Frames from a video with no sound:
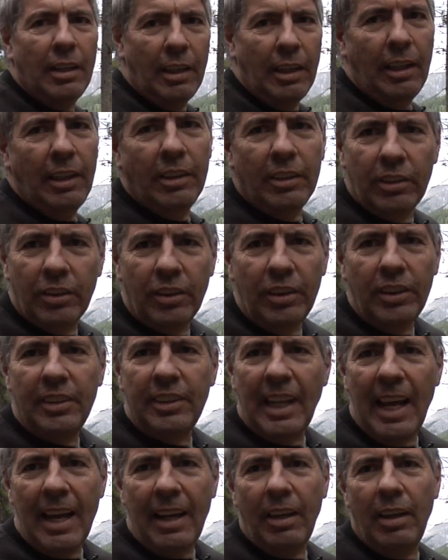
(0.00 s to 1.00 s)
industry
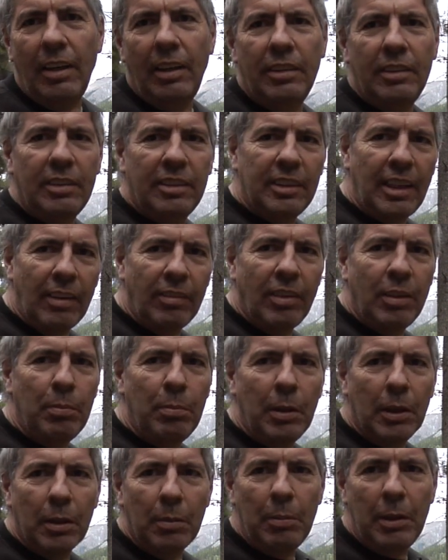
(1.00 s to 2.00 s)
standard seven
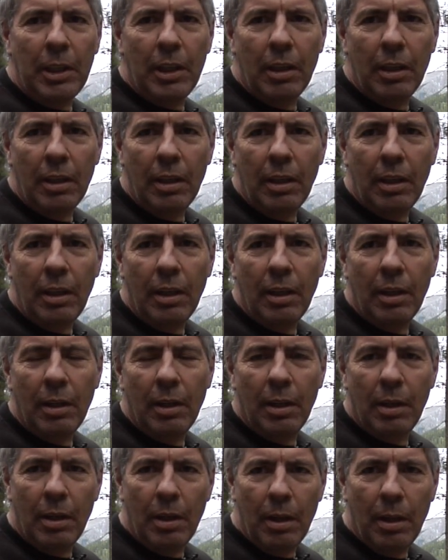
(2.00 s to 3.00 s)
millimeter
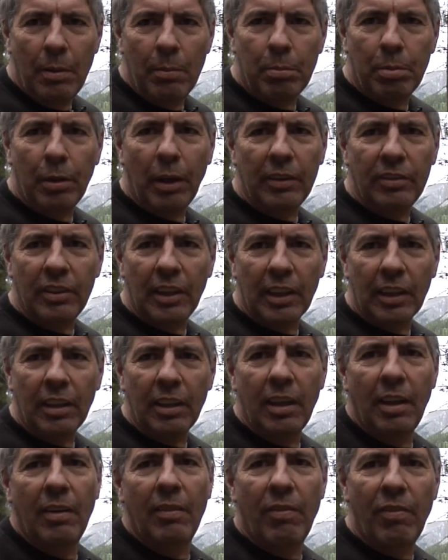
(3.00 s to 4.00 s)
Prusik
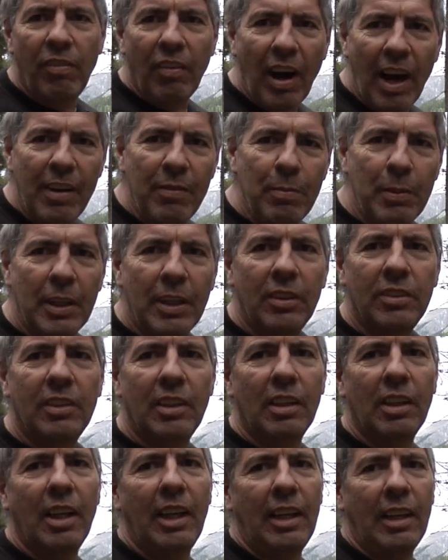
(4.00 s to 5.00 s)
five meters
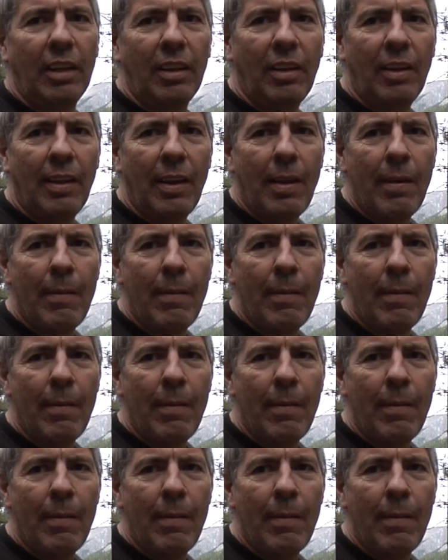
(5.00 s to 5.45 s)
in length.